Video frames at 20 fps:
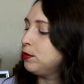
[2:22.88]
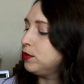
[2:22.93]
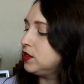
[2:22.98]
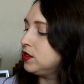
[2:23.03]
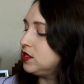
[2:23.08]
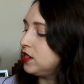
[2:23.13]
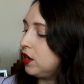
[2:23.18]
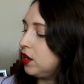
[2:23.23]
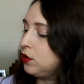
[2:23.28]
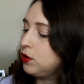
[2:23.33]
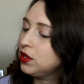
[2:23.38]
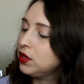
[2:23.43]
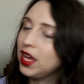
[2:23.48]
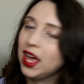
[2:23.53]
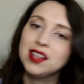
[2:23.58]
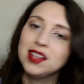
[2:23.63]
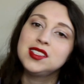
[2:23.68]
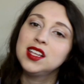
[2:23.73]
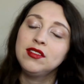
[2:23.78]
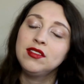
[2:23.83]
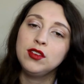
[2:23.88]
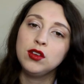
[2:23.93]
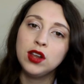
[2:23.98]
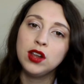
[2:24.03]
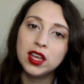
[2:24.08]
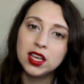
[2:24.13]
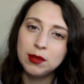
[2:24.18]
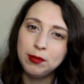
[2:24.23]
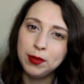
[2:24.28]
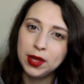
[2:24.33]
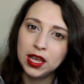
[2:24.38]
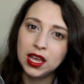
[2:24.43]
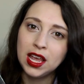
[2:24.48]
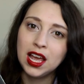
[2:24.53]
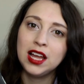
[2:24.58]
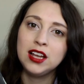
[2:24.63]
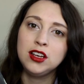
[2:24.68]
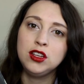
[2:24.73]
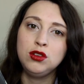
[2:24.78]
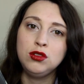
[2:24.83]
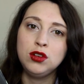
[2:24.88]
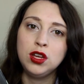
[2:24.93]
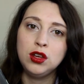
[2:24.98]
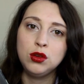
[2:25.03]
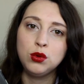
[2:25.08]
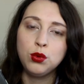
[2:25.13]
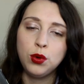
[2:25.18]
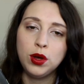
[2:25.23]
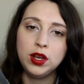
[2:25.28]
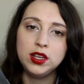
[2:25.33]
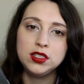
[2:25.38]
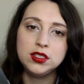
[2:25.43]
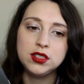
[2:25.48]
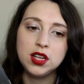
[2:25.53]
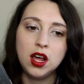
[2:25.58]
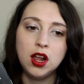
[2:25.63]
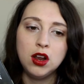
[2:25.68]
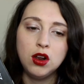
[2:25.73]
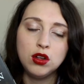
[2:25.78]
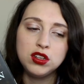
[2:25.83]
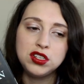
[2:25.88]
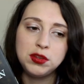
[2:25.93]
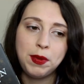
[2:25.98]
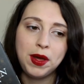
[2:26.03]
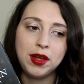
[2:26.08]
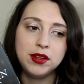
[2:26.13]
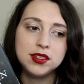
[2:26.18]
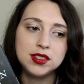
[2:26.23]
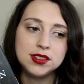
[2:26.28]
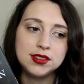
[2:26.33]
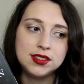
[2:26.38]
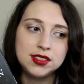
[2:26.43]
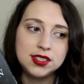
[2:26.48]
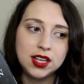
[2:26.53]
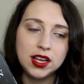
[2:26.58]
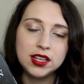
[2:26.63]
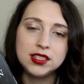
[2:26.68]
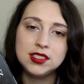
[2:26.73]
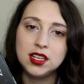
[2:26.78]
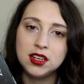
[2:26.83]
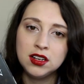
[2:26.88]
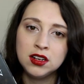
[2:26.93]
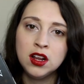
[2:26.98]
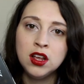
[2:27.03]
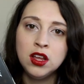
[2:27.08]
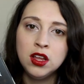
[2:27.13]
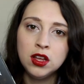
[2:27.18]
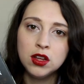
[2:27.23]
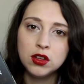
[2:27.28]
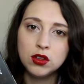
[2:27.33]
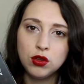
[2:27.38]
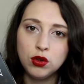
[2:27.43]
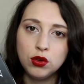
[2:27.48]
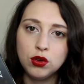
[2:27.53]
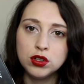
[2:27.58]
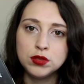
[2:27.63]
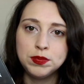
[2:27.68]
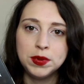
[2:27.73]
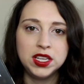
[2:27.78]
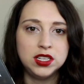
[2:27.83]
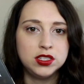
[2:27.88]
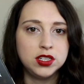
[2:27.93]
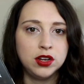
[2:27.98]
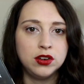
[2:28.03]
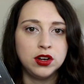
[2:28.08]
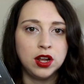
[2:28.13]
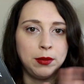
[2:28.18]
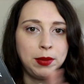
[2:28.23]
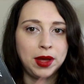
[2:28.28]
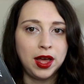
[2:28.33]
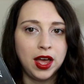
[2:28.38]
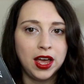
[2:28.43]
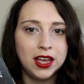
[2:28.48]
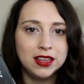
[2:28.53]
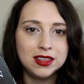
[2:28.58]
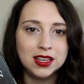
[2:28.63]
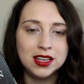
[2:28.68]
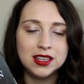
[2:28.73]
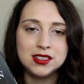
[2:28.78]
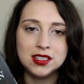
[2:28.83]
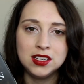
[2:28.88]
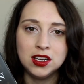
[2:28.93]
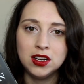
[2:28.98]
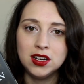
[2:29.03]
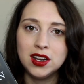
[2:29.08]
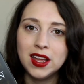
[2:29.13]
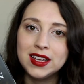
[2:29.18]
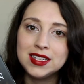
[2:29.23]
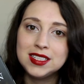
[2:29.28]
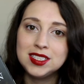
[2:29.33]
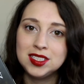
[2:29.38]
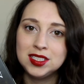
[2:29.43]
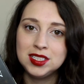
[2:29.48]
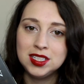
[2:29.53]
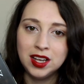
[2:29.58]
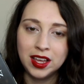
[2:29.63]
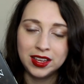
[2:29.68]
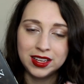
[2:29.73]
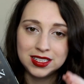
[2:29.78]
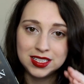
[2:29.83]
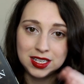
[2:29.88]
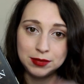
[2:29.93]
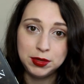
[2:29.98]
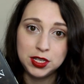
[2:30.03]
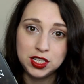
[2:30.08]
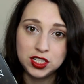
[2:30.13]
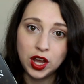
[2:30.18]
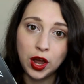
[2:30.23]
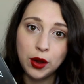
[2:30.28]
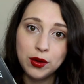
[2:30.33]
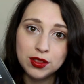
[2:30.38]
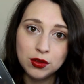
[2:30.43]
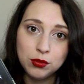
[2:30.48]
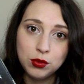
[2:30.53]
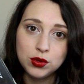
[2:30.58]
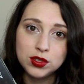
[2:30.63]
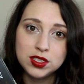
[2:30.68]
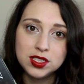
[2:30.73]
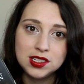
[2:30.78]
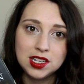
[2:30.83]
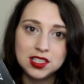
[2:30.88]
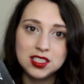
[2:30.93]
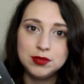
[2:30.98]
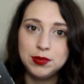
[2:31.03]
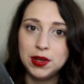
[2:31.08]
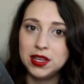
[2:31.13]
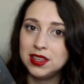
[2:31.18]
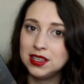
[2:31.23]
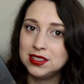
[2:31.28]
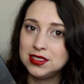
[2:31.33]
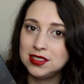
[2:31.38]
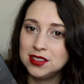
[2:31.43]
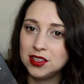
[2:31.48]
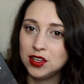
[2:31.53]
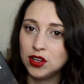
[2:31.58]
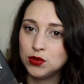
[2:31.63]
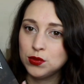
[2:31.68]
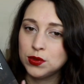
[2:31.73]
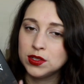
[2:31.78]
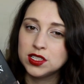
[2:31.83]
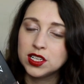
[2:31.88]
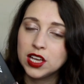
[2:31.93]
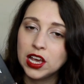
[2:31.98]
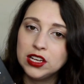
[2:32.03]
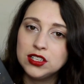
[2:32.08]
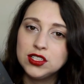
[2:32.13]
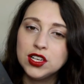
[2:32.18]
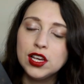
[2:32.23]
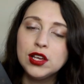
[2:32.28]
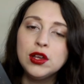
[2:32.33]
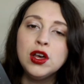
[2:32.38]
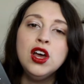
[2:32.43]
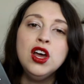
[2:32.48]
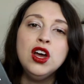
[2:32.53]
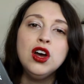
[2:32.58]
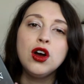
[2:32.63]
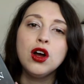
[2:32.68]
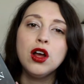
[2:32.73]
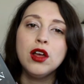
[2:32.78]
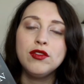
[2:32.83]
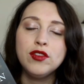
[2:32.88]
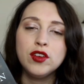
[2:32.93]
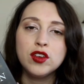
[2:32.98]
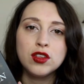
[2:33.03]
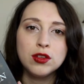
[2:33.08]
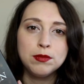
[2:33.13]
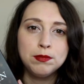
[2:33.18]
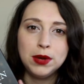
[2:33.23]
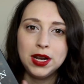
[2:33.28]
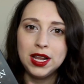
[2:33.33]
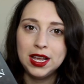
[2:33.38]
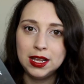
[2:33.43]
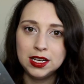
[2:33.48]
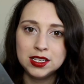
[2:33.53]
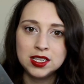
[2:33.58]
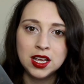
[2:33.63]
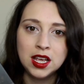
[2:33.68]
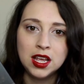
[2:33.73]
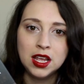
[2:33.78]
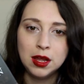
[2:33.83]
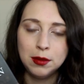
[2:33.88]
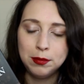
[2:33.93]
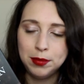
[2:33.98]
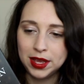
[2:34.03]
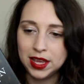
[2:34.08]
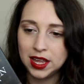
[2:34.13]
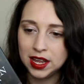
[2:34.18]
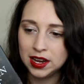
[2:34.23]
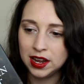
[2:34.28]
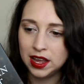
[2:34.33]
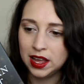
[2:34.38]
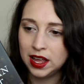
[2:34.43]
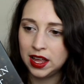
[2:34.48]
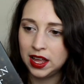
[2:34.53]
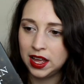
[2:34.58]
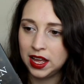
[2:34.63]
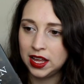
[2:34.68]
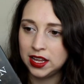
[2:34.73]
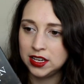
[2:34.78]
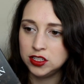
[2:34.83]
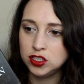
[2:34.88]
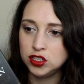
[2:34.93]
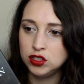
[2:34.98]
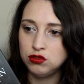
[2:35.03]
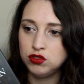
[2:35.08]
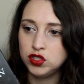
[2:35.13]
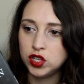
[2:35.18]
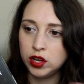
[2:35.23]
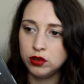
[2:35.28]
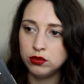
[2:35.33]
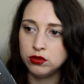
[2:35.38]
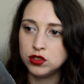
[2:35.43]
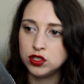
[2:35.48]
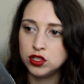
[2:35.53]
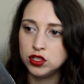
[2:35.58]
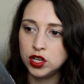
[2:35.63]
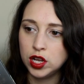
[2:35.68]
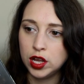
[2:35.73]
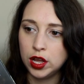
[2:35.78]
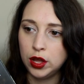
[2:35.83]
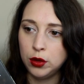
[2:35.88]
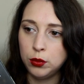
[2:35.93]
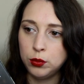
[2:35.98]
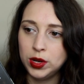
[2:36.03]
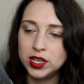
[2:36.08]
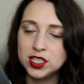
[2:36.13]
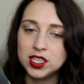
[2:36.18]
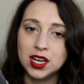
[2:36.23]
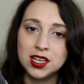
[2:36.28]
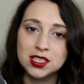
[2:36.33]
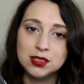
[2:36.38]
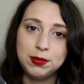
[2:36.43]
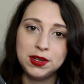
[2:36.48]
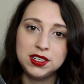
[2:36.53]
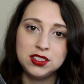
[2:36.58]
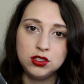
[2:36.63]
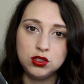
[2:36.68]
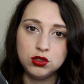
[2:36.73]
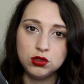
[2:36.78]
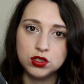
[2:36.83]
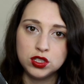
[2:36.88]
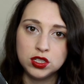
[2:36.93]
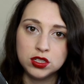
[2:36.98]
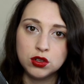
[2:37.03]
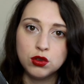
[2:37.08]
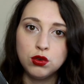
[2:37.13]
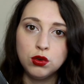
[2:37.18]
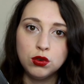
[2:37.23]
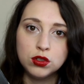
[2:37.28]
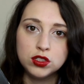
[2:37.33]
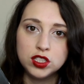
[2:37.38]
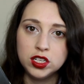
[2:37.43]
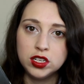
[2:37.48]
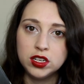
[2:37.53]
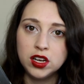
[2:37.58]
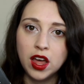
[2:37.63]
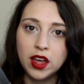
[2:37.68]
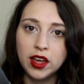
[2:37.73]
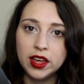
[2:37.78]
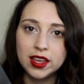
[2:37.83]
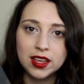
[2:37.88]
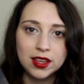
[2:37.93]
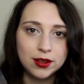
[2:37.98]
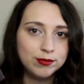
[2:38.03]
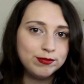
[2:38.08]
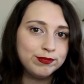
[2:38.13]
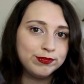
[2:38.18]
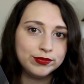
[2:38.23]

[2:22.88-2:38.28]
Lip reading: So yes, if you're like me and you know quite a lot about a certain court but you don't know about others and you like dip your toe in the water, so to speak, this is a good one to go to. Or if you're a complete beginner and you don't know which aspect of Georgian court you'd like,